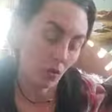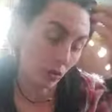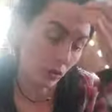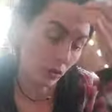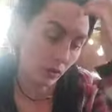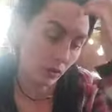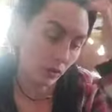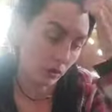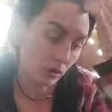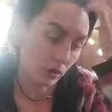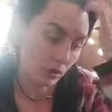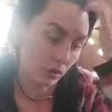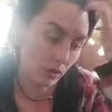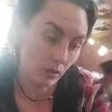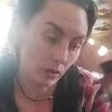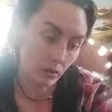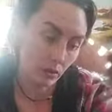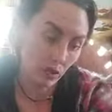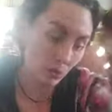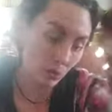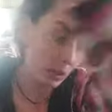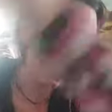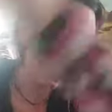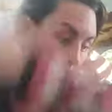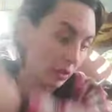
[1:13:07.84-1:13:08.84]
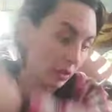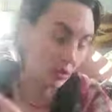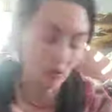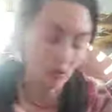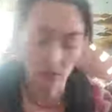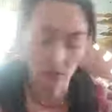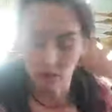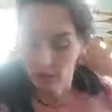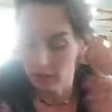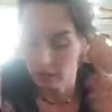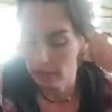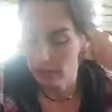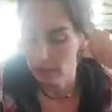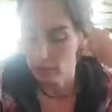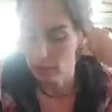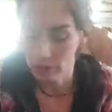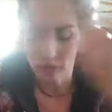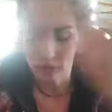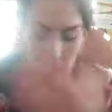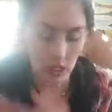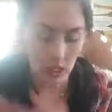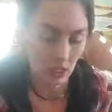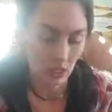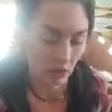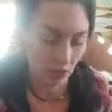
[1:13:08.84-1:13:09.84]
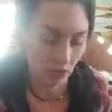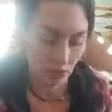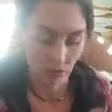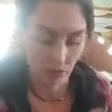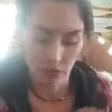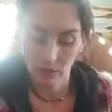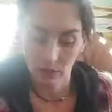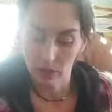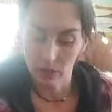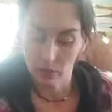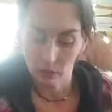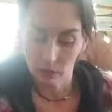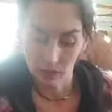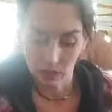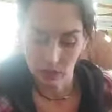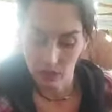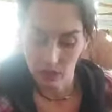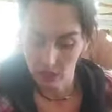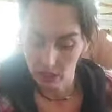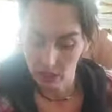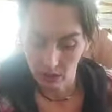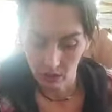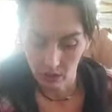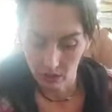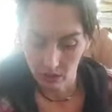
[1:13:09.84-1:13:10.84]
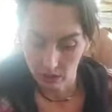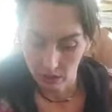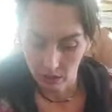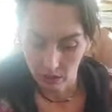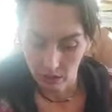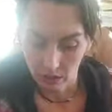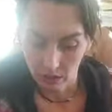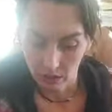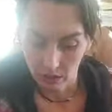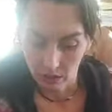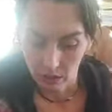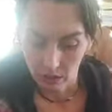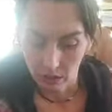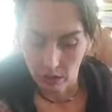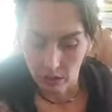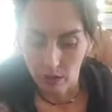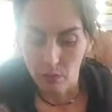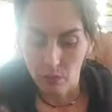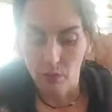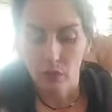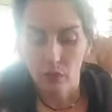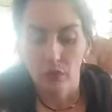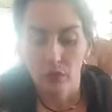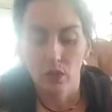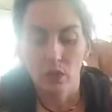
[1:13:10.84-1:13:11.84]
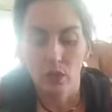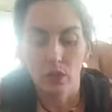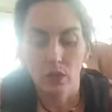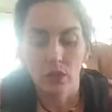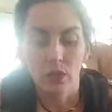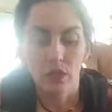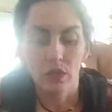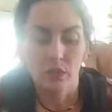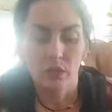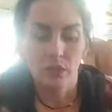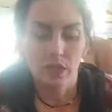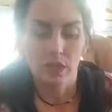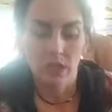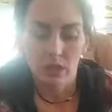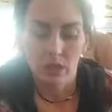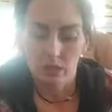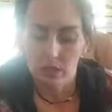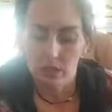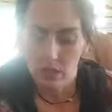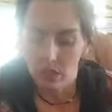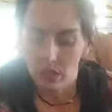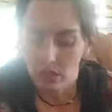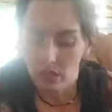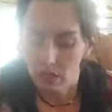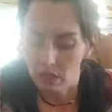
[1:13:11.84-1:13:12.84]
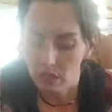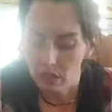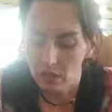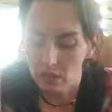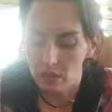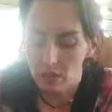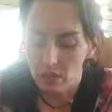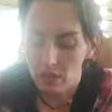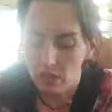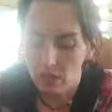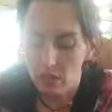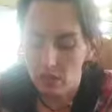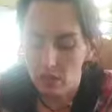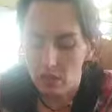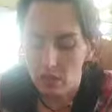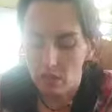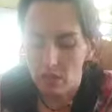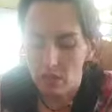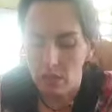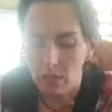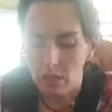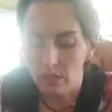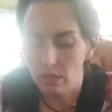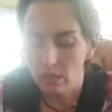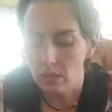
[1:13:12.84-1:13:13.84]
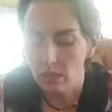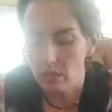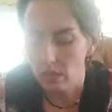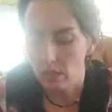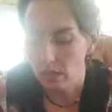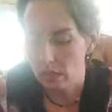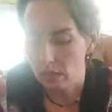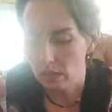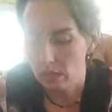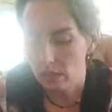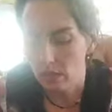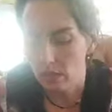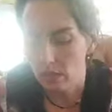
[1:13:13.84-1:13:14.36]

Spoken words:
on spirit, on energy, on frequency, before it comes down to this dense